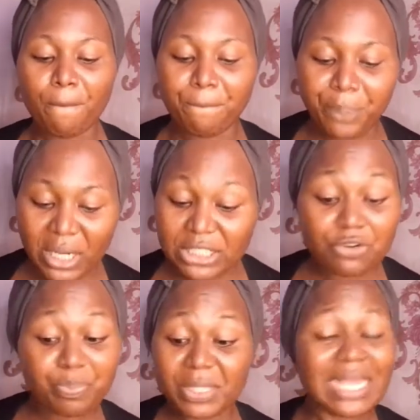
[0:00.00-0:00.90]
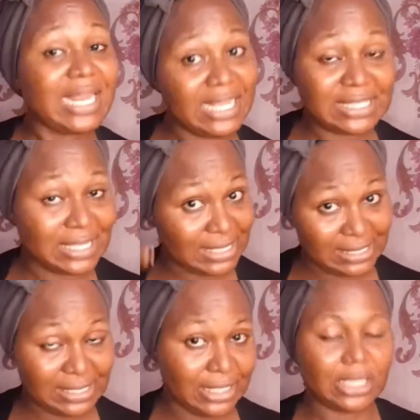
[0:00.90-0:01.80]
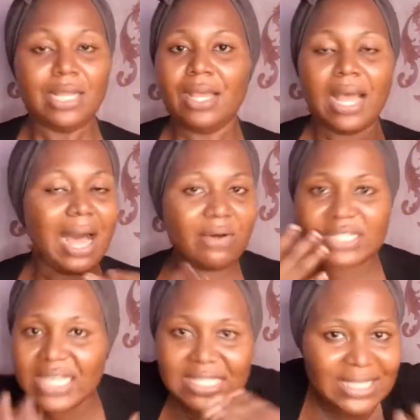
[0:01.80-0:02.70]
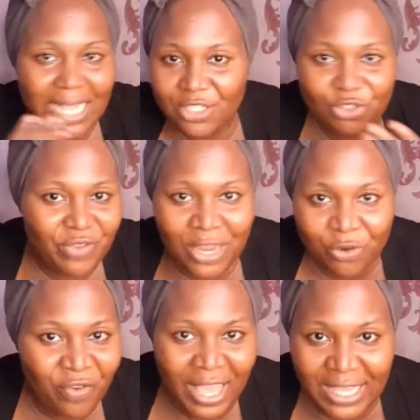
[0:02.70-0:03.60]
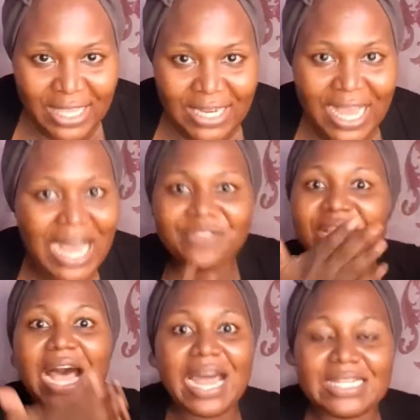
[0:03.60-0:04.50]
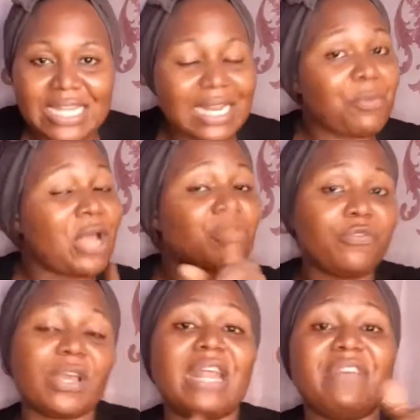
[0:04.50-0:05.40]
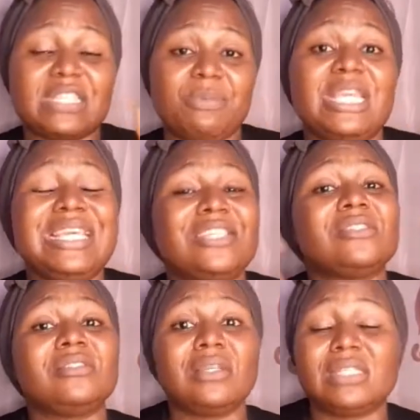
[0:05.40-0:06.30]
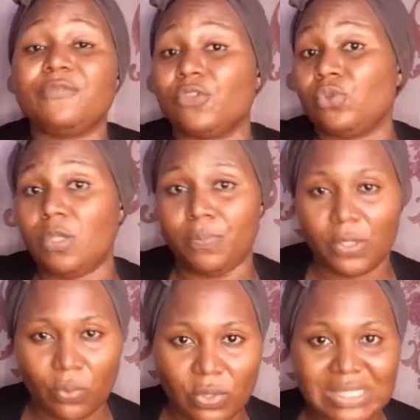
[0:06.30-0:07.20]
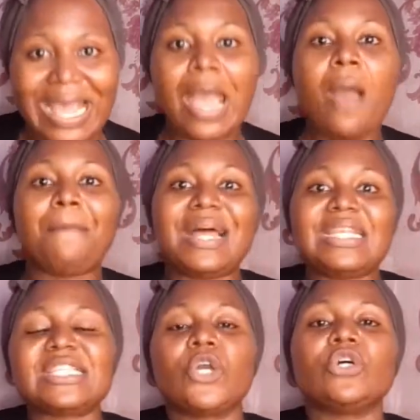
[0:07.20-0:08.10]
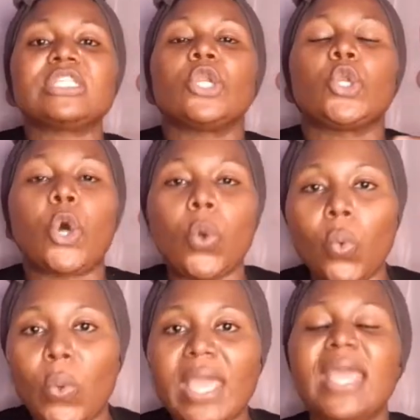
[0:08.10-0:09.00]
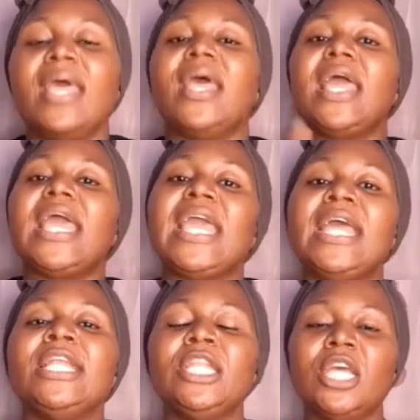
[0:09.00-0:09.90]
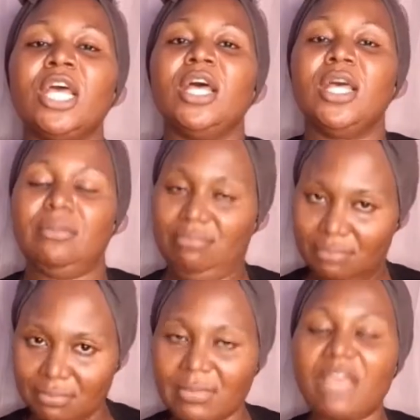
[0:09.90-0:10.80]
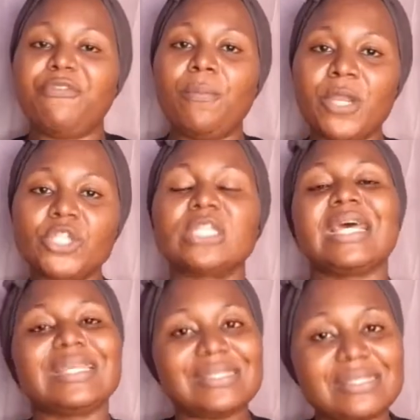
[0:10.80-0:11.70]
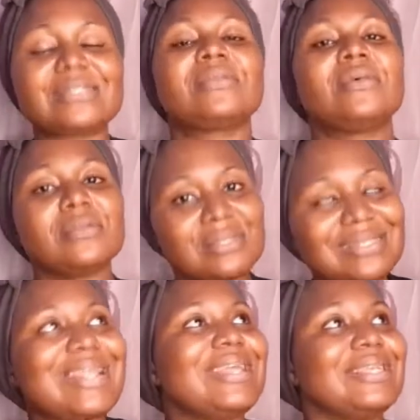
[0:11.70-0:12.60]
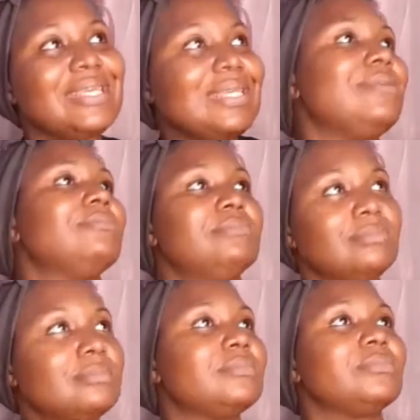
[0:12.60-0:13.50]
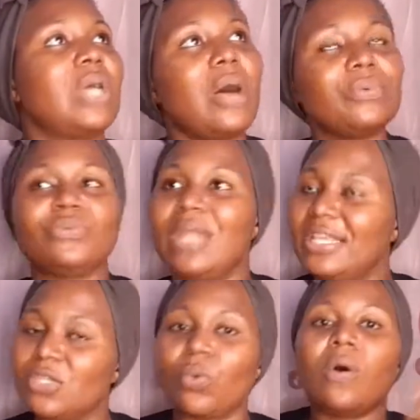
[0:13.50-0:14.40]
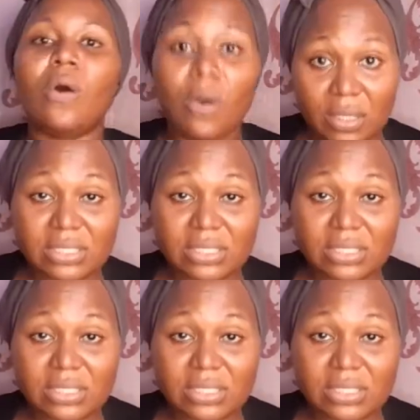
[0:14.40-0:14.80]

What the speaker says: but the repeated heating, as I said, I wasn't heating that thing over and over again. After adding that, and don't forget that vitamin E is not even soluble in water, but at least it goes a long way in a formulation that is slightly, would I use the word hot?